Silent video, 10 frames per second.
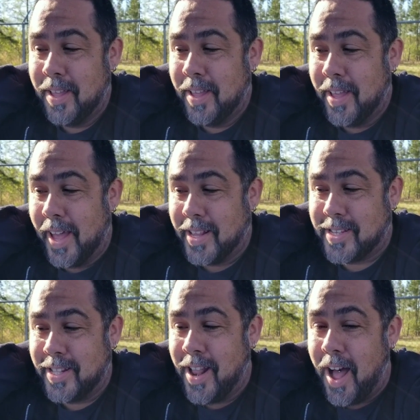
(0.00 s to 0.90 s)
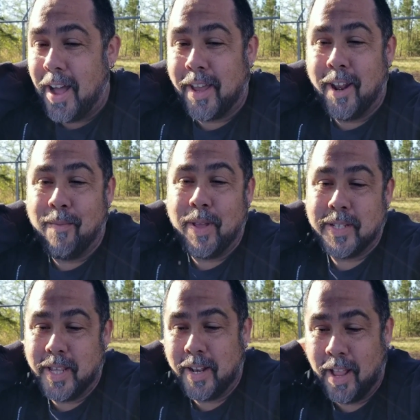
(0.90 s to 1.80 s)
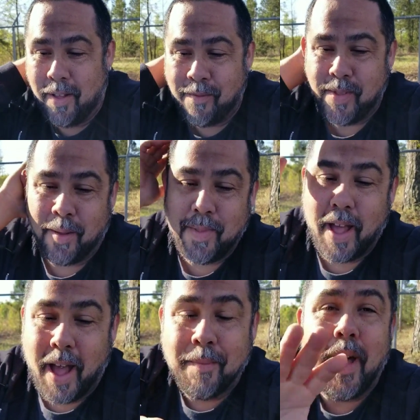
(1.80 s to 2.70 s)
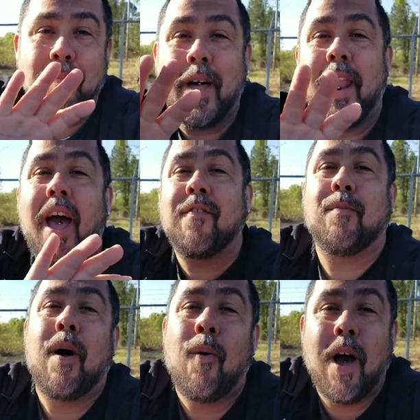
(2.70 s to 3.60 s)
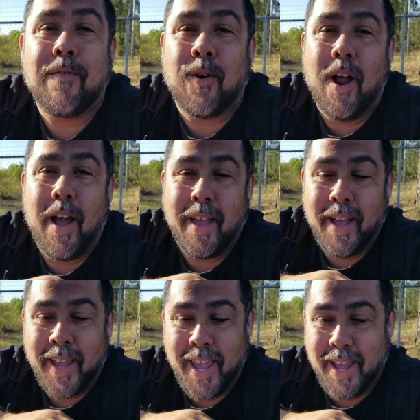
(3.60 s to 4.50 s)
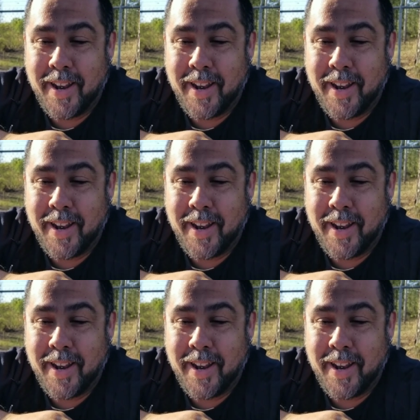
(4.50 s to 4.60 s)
It's not gonna be sitting. I'm not having my wife cry again.